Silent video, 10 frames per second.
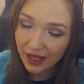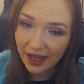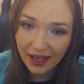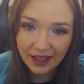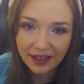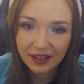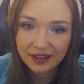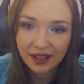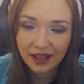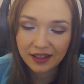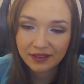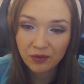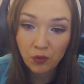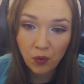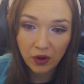Okay,
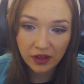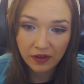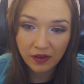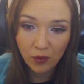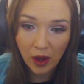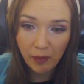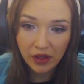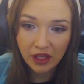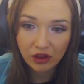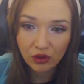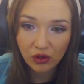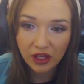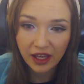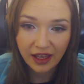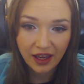the weapon that
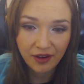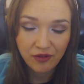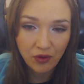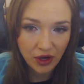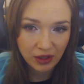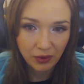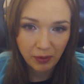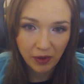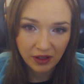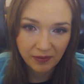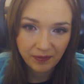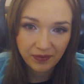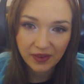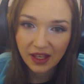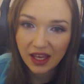looked like a void weapon.
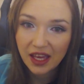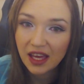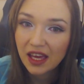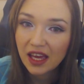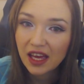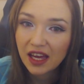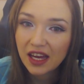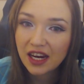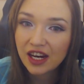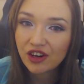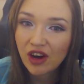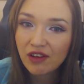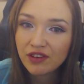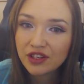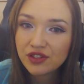
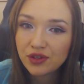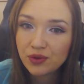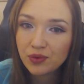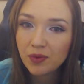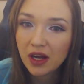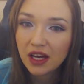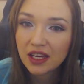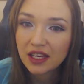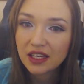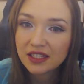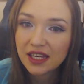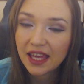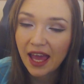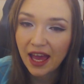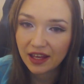Gravitum the
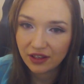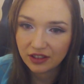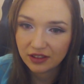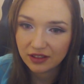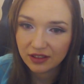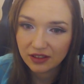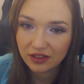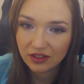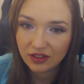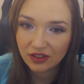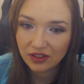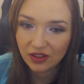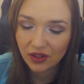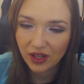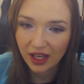Cannon.
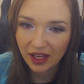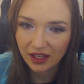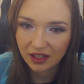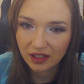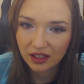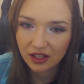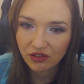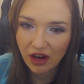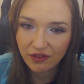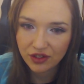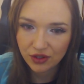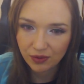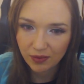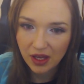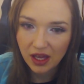Okay, Gravitum.